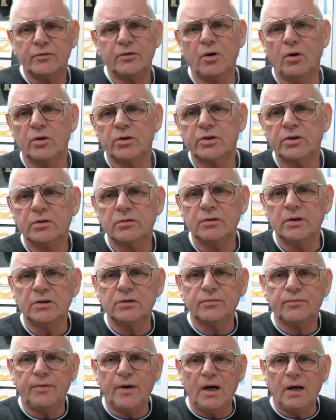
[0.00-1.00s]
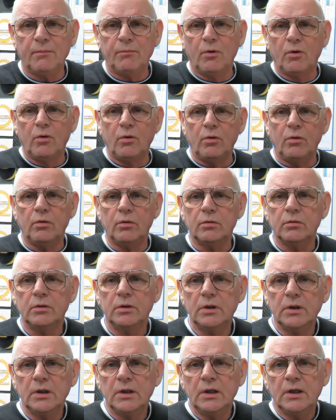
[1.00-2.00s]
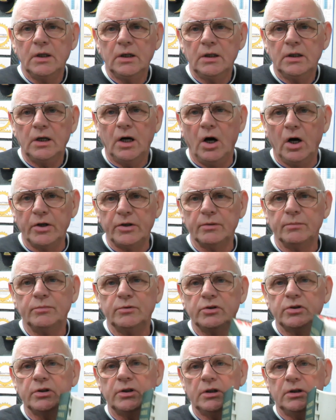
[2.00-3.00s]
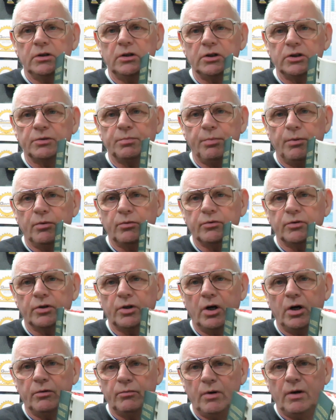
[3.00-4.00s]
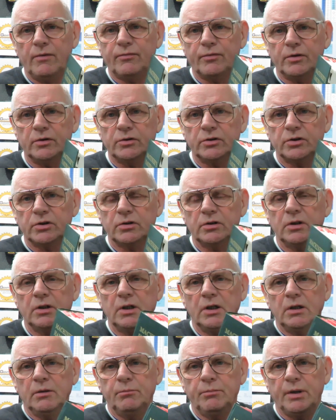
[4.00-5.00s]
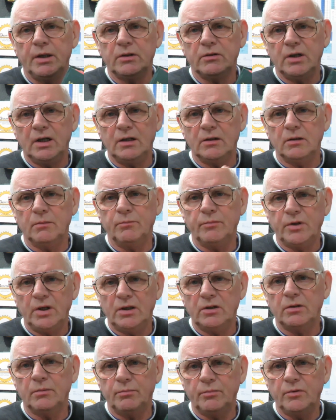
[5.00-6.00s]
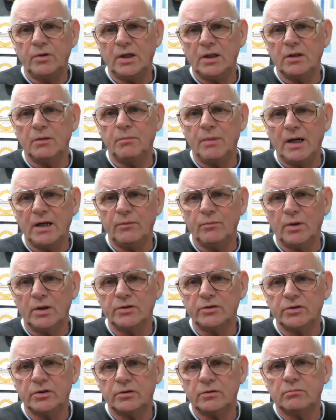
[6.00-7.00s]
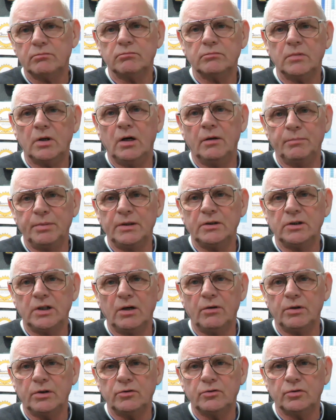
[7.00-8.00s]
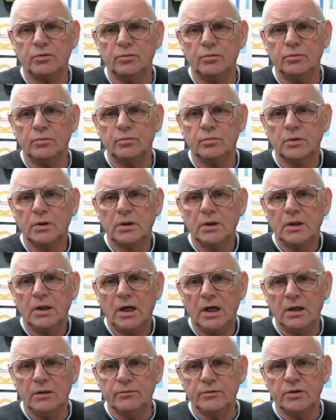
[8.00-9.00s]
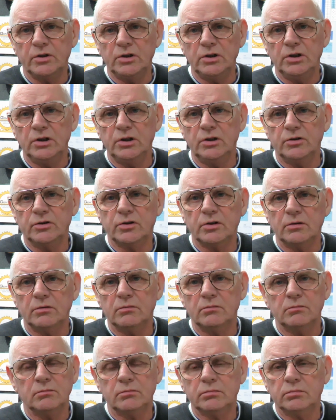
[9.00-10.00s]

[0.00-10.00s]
course there's far more items in this book that I reference, but they're the main ones that I've been going to over the years, and